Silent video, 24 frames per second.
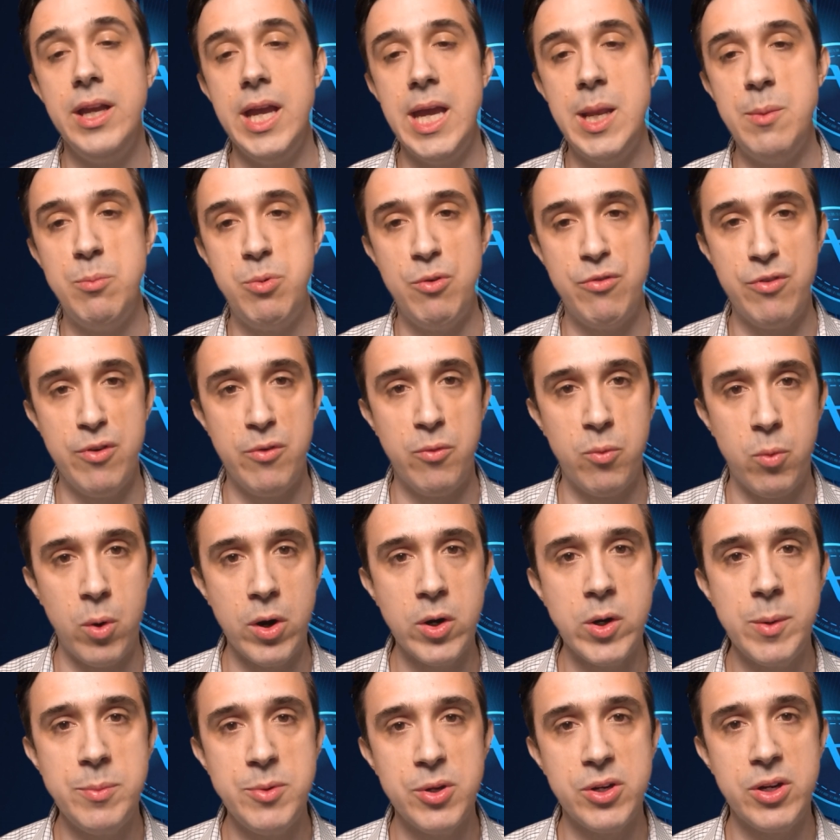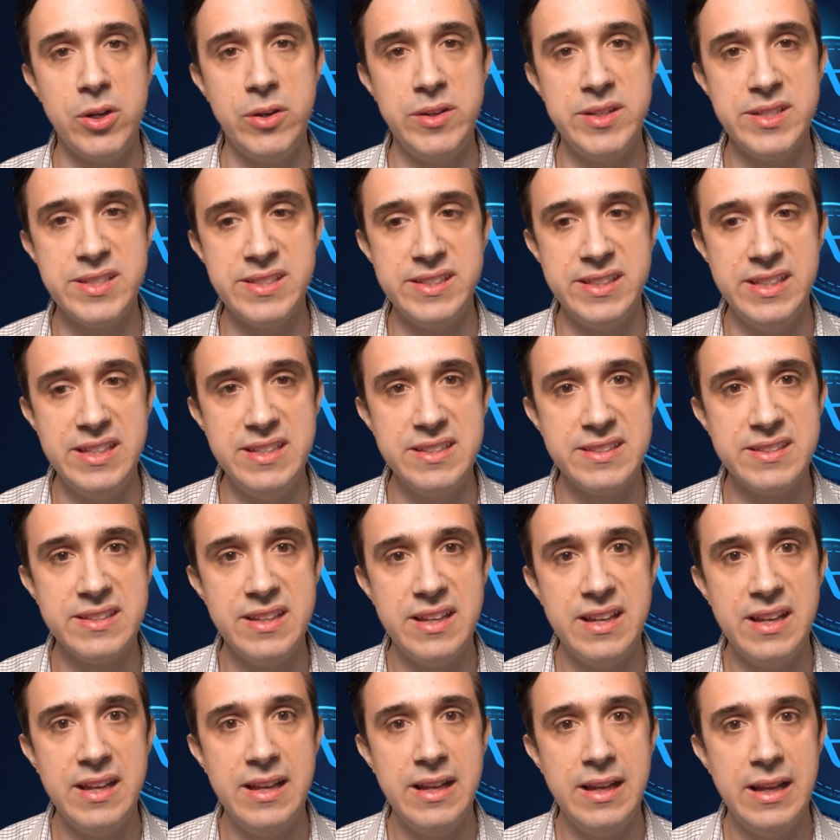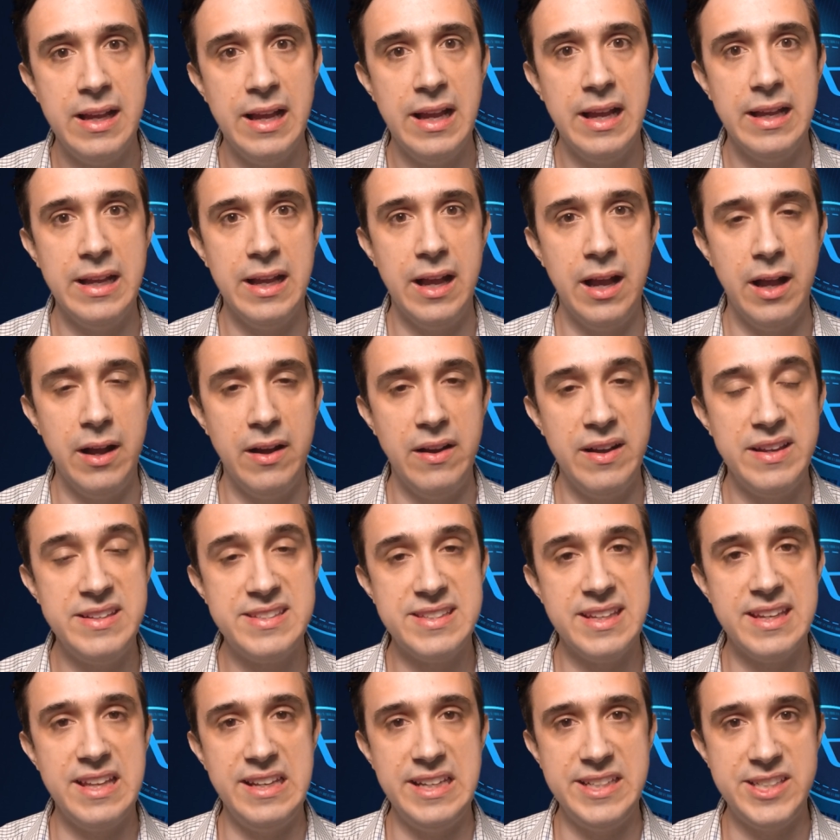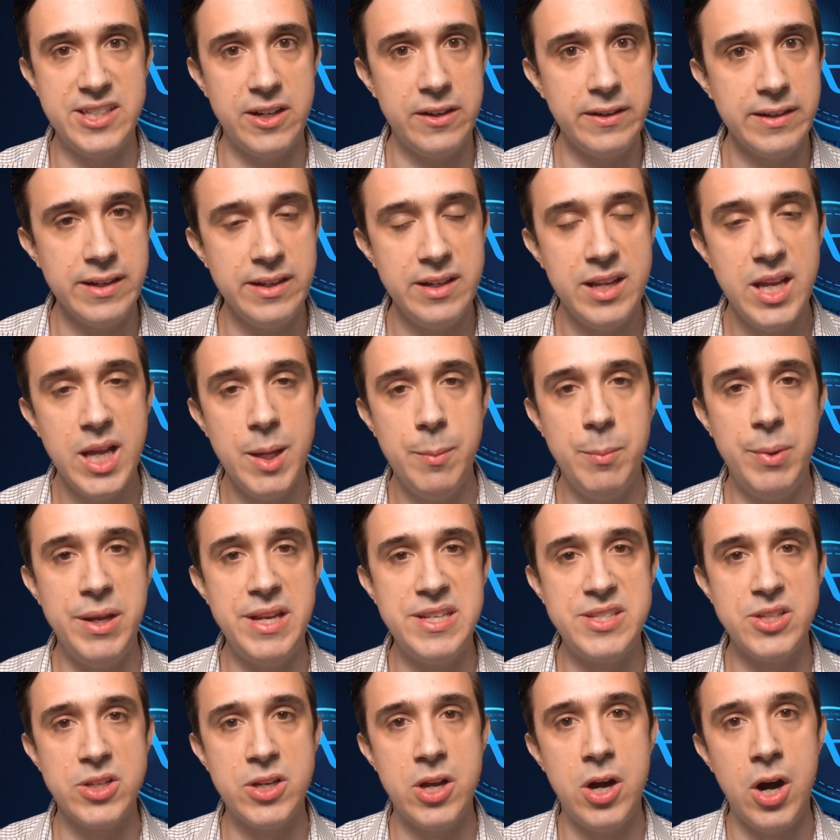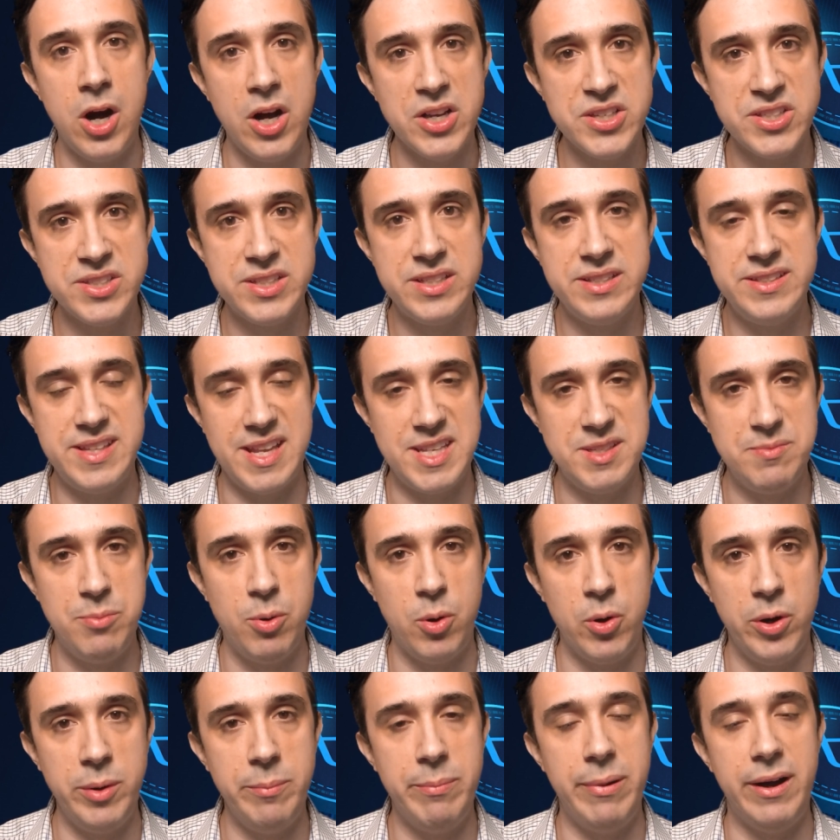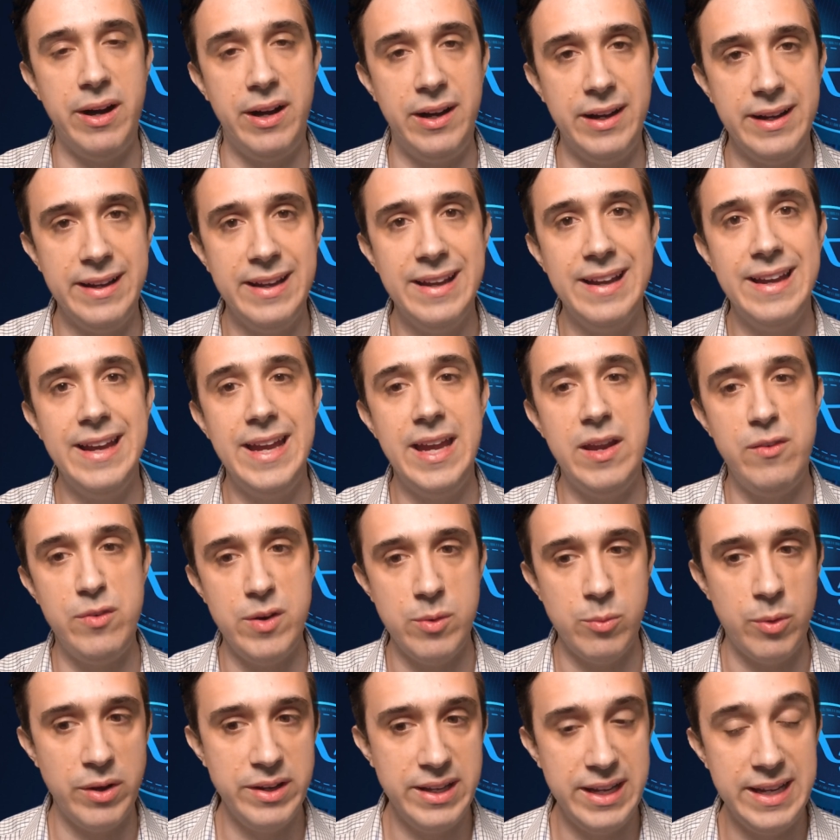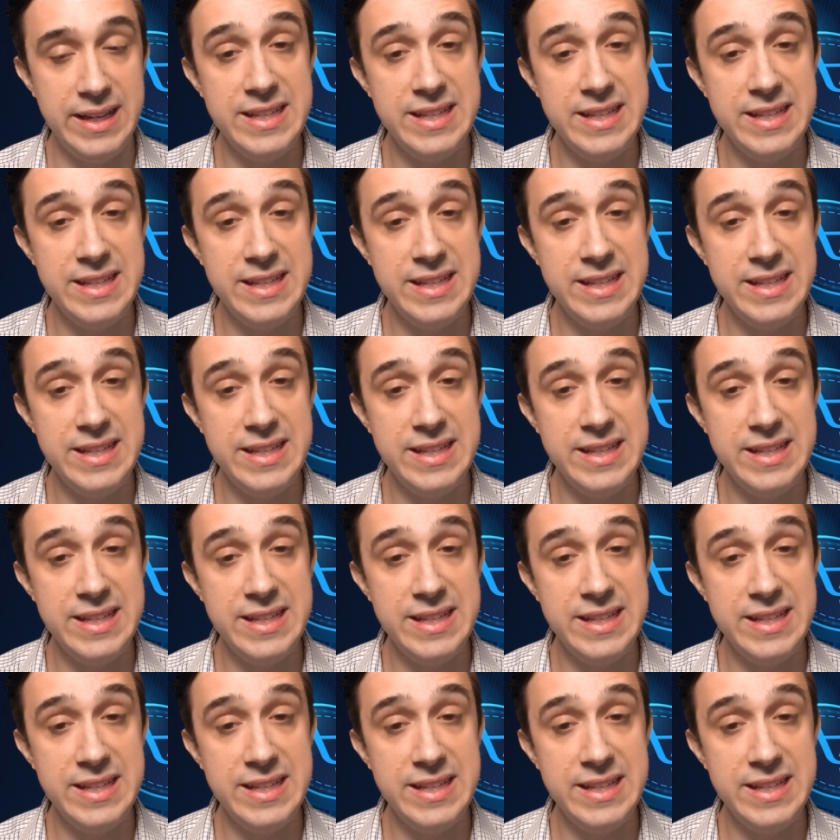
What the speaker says: In proof of work cryptocurrencies, it's egalitarian, but it's a cost that's borne by everyone.